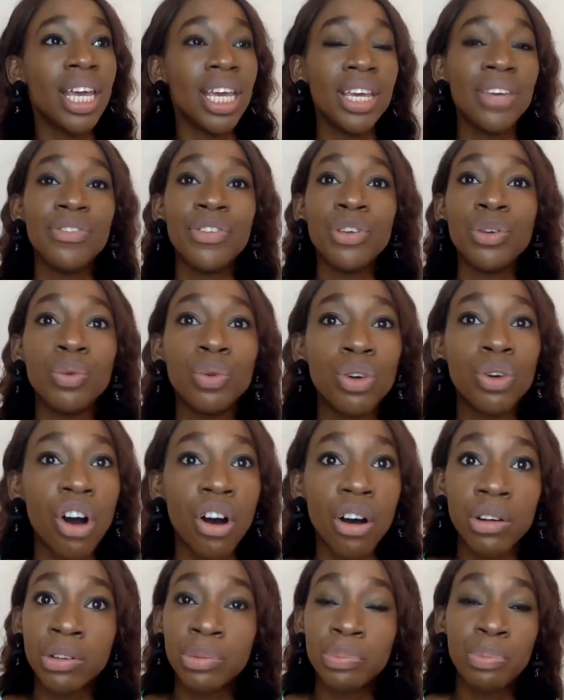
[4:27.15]
If you
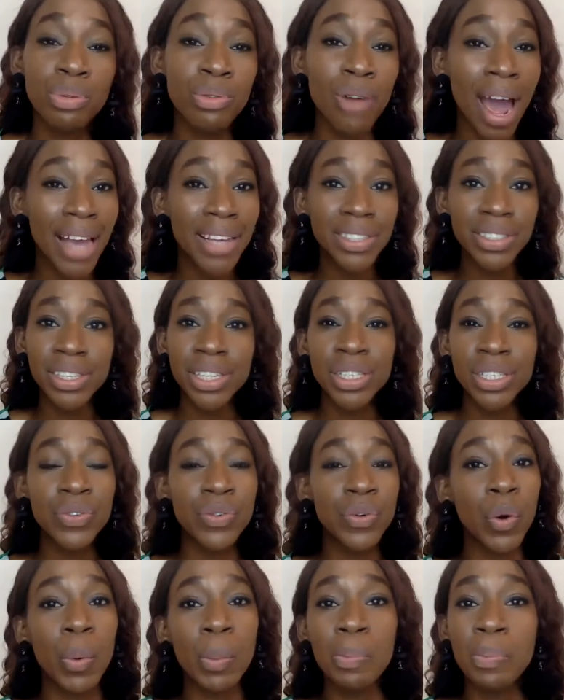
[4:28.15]
got prizes
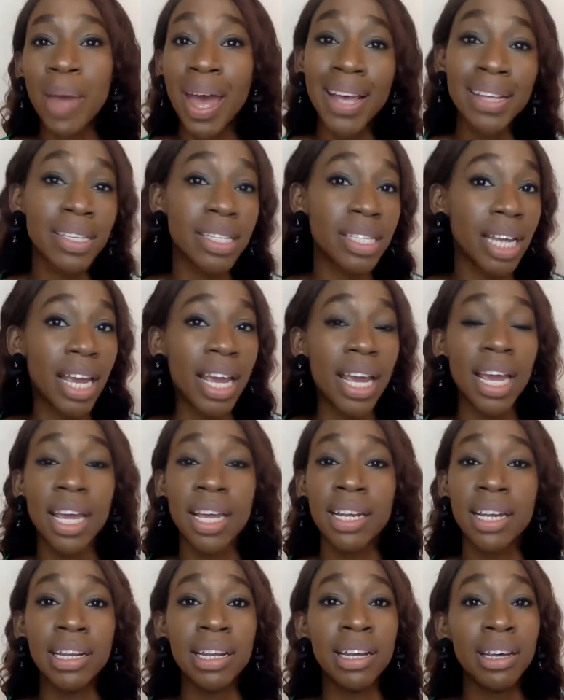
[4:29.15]
for best
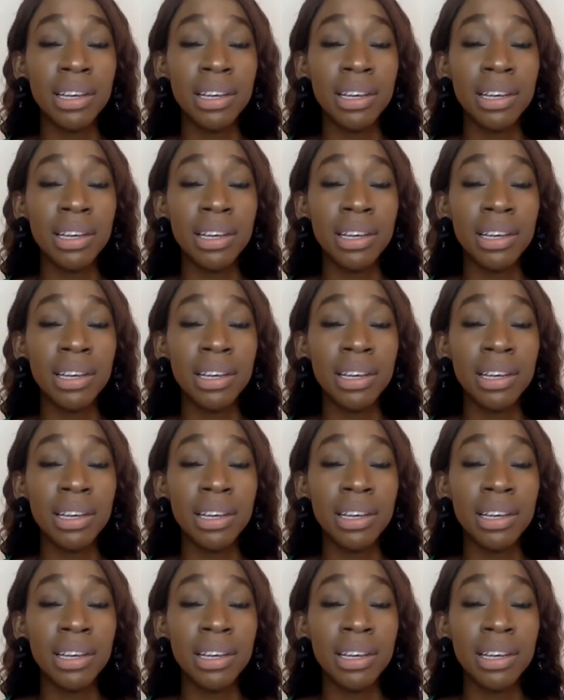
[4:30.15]
in